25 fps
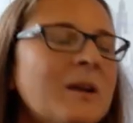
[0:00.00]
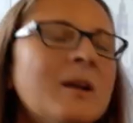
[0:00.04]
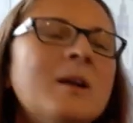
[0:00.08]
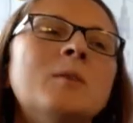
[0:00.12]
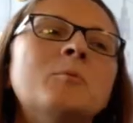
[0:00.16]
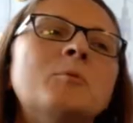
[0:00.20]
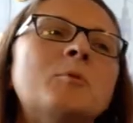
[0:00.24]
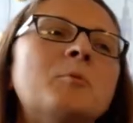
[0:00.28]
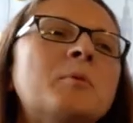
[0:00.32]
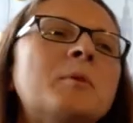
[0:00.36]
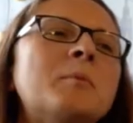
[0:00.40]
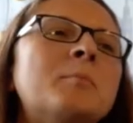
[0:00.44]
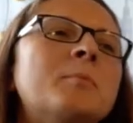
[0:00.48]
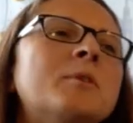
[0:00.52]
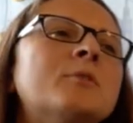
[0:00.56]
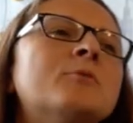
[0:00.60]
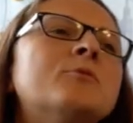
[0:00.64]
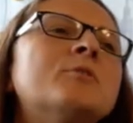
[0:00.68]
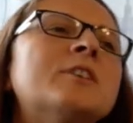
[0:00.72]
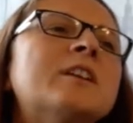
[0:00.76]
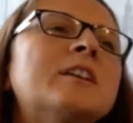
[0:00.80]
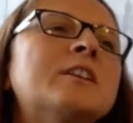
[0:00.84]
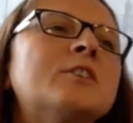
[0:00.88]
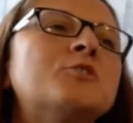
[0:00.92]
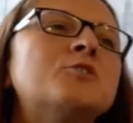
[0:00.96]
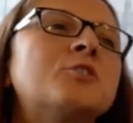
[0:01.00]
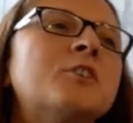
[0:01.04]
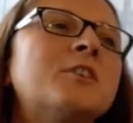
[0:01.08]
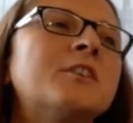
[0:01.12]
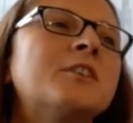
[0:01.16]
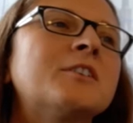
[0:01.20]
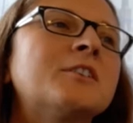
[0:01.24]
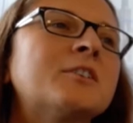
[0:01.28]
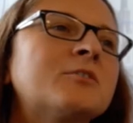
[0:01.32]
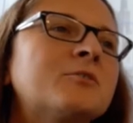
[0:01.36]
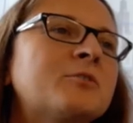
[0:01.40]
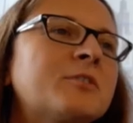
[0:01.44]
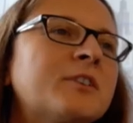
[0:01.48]
But people are really trying to
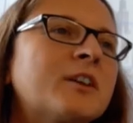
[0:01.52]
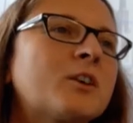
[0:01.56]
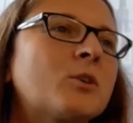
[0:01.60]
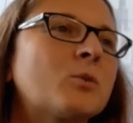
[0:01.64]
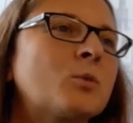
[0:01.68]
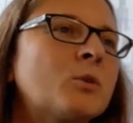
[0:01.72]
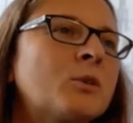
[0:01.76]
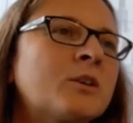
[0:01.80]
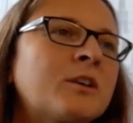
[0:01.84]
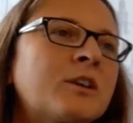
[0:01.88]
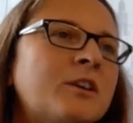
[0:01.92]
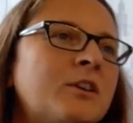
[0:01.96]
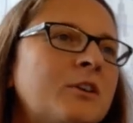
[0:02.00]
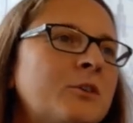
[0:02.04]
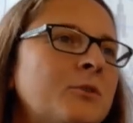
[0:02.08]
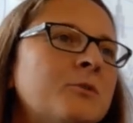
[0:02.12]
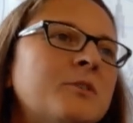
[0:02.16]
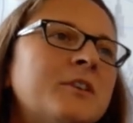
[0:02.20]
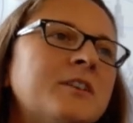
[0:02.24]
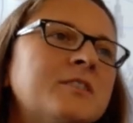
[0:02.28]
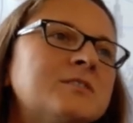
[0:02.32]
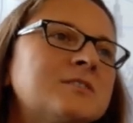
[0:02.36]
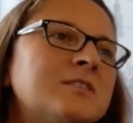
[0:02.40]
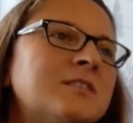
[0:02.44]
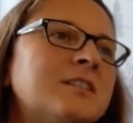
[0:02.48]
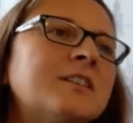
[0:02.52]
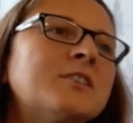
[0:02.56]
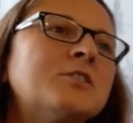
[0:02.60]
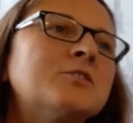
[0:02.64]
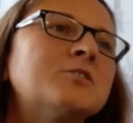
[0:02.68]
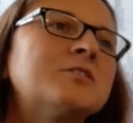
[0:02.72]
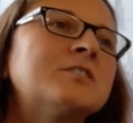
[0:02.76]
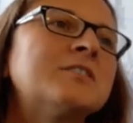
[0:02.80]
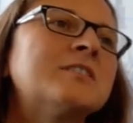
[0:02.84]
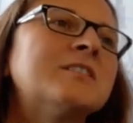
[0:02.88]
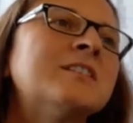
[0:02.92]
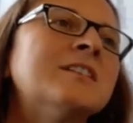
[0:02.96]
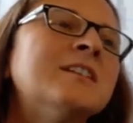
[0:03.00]
look for that quirky new
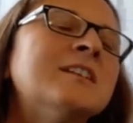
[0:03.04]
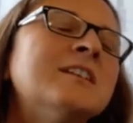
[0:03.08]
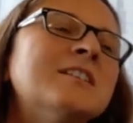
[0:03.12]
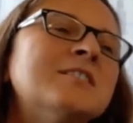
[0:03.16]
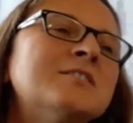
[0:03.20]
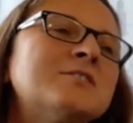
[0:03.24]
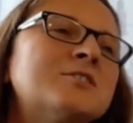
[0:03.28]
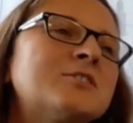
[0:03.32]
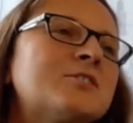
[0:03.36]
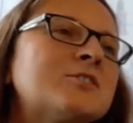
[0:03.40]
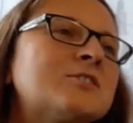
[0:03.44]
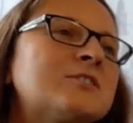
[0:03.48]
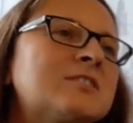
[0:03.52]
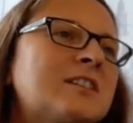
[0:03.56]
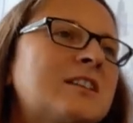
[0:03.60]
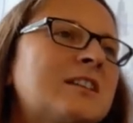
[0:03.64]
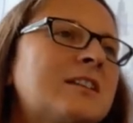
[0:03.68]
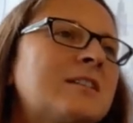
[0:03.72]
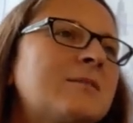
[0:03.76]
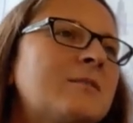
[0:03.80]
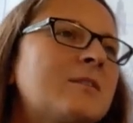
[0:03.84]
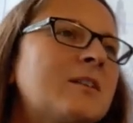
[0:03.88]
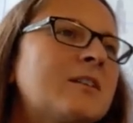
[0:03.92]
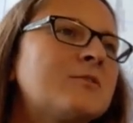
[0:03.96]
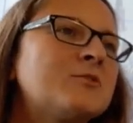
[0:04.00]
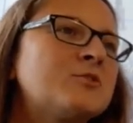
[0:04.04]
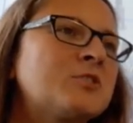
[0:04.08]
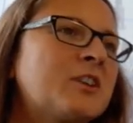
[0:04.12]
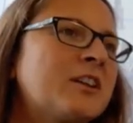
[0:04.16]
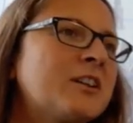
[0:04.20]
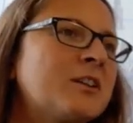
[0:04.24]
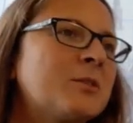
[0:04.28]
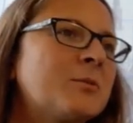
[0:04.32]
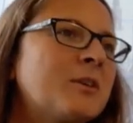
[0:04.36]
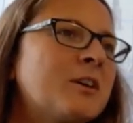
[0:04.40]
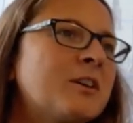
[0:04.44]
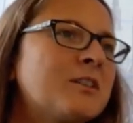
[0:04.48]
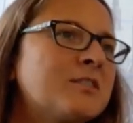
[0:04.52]
destination. So you'll see that
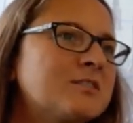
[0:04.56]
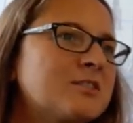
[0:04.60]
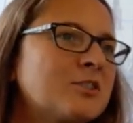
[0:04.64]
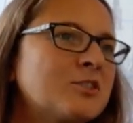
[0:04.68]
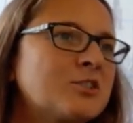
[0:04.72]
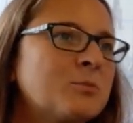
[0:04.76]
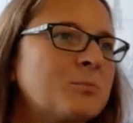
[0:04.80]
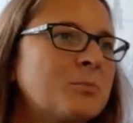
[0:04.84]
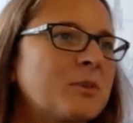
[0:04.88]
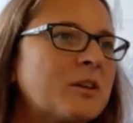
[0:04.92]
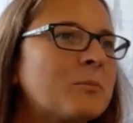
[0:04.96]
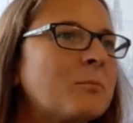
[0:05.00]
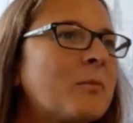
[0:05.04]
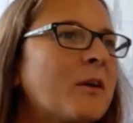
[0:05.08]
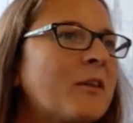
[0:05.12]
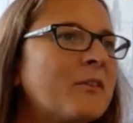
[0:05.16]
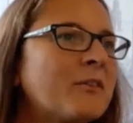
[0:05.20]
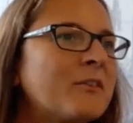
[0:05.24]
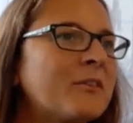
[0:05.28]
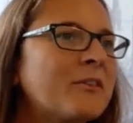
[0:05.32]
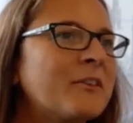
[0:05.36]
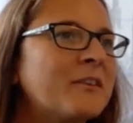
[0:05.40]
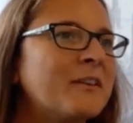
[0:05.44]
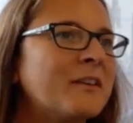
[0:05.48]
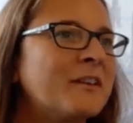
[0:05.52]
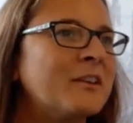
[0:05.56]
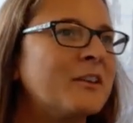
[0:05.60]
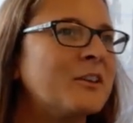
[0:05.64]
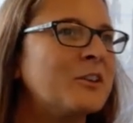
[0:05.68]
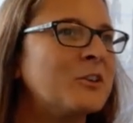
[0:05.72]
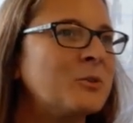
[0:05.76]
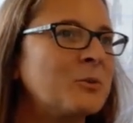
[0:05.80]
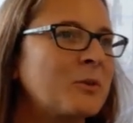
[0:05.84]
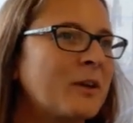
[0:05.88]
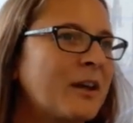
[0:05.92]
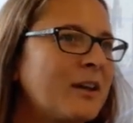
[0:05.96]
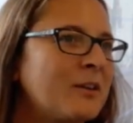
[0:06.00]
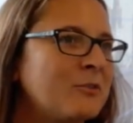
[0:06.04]
January is such a big month in the
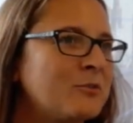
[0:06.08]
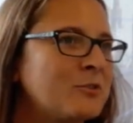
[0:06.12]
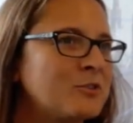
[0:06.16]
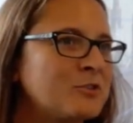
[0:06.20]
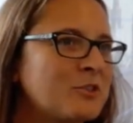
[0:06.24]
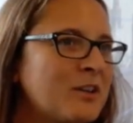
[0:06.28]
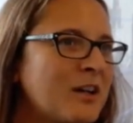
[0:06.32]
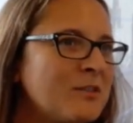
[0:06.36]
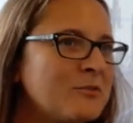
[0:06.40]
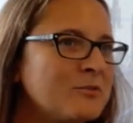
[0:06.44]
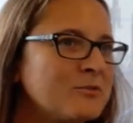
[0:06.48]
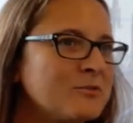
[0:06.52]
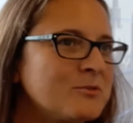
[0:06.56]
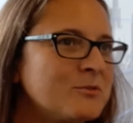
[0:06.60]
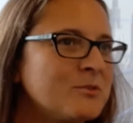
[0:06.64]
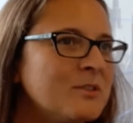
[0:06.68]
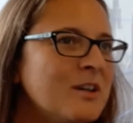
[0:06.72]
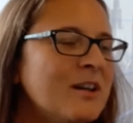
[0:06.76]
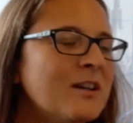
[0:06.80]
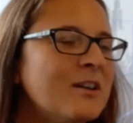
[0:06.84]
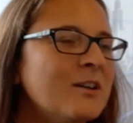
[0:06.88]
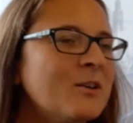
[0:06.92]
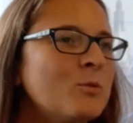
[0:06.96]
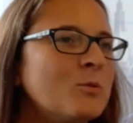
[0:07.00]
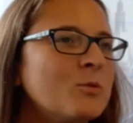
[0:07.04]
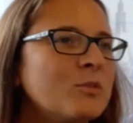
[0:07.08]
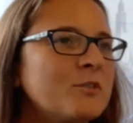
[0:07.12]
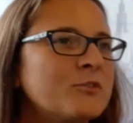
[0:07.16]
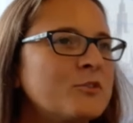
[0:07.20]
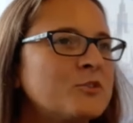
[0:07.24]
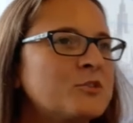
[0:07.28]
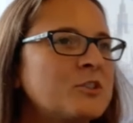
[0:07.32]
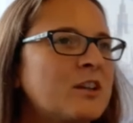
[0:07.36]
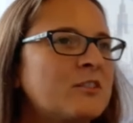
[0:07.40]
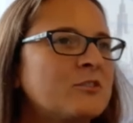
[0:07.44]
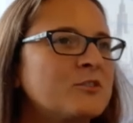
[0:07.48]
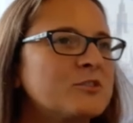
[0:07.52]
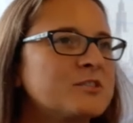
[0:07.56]
UK for travel. All of the
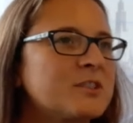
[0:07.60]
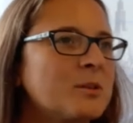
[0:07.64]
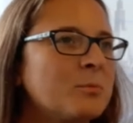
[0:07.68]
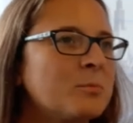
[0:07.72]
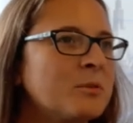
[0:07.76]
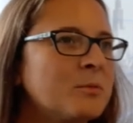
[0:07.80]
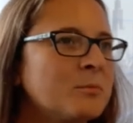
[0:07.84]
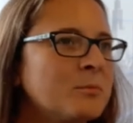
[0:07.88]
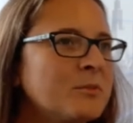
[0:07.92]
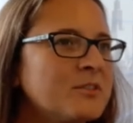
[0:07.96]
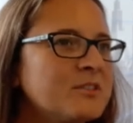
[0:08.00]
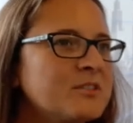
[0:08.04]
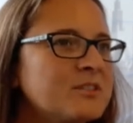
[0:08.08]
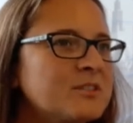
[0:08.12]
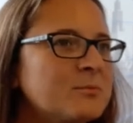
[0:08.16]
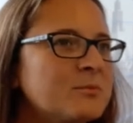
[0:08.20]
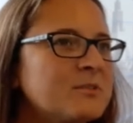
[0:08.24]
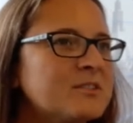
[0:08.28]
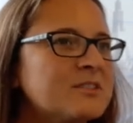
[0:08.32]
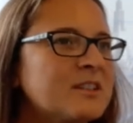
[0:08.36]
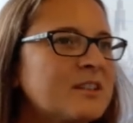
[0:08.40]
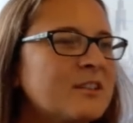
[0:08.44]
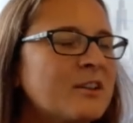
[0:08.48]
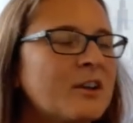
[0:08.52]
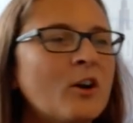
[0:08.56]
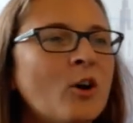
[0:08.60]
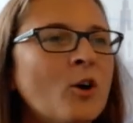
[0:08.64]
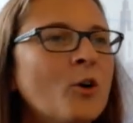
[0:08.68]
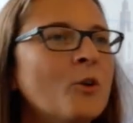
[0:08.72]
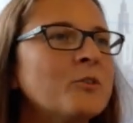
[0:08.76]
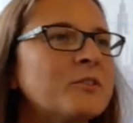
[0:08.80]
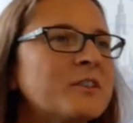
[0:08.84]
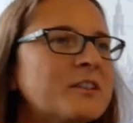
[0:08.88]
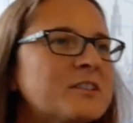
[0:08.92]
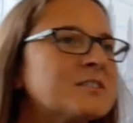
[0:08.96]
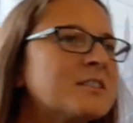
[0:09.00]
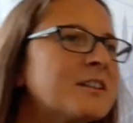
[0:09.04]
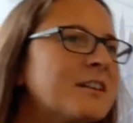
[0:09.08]
travel supplements have been saying like hot
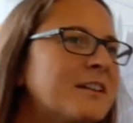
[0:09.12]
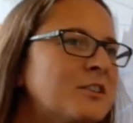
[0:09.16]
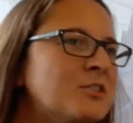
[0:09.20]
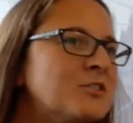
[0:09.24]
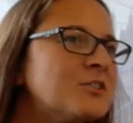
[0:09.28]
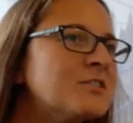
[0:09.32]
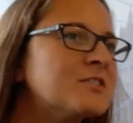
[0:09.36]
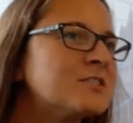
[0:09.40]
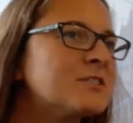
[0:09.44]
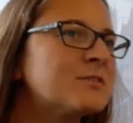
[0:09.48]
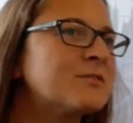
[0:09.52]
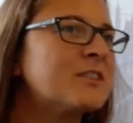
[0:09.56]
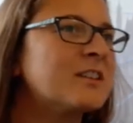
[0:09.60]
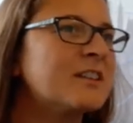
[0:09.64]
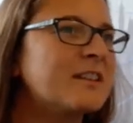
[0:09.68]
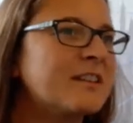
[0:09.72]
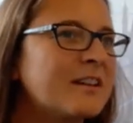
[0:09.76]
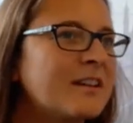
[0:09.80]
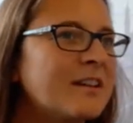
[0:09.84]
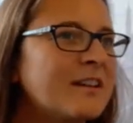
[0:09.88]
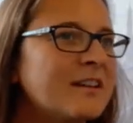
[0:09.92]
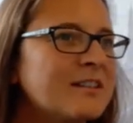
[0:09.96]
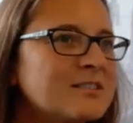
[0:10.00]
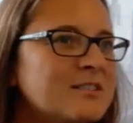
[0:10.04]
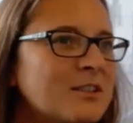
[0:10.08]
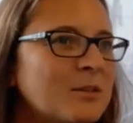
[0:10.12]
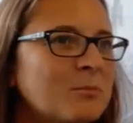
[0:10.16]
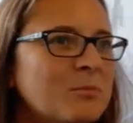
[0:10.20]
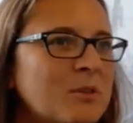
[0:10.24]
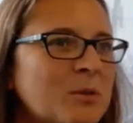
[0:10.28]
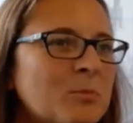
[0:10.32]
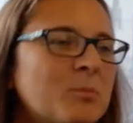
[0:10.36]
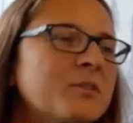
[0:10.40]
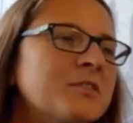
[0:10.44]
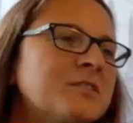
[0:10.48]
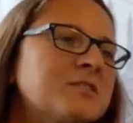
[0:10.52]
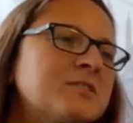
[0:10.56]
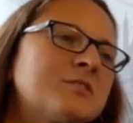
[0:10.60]
destinations of the year, so
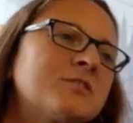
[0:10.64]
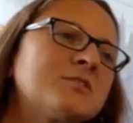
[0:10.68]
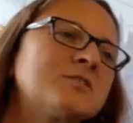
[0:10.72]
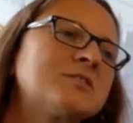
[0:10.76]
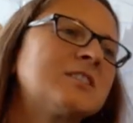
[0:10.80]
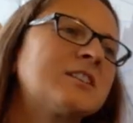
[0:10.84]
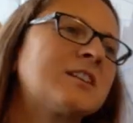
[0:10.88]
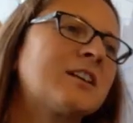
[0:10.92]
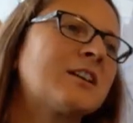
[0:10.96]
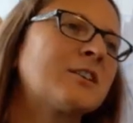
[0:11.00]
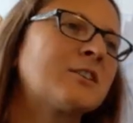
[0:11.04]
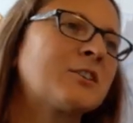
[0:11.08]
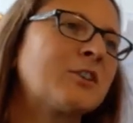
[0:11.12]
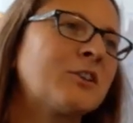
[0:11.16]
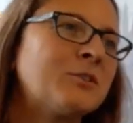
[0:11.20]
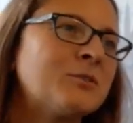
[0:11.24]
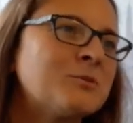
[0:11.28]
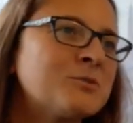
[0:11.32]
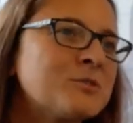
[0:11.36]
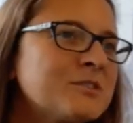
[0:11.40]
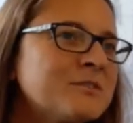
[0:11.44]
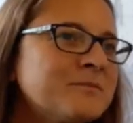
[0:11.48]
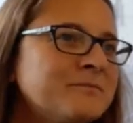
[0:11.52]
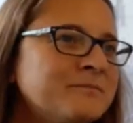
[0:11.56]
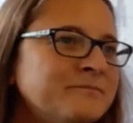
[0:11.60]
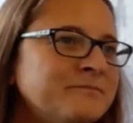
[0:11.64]
people are still seeking those.